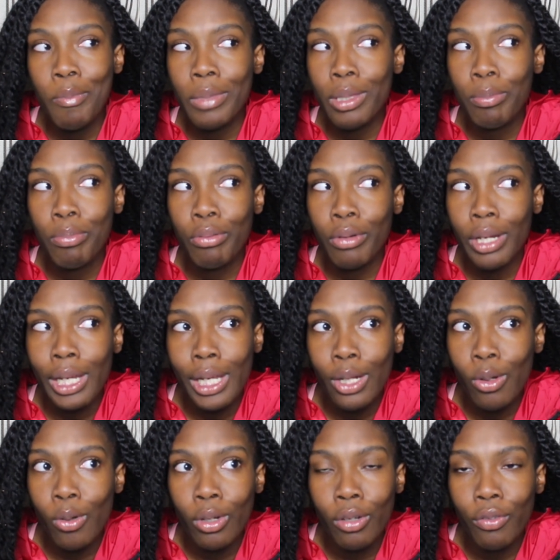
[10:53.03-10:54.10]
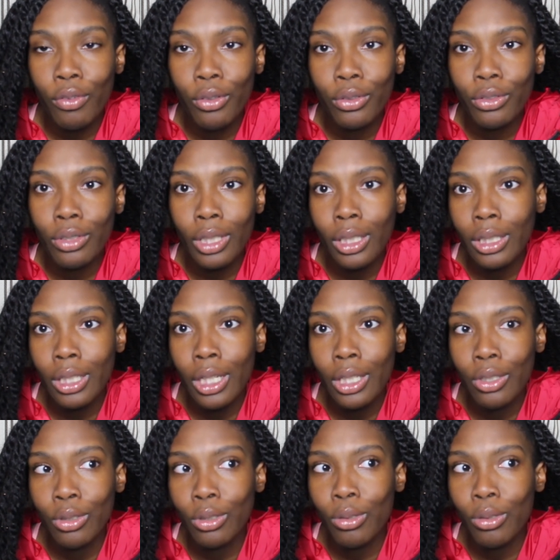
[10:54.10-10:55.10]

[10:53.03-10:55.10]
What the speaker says: me praying on the first Sunday to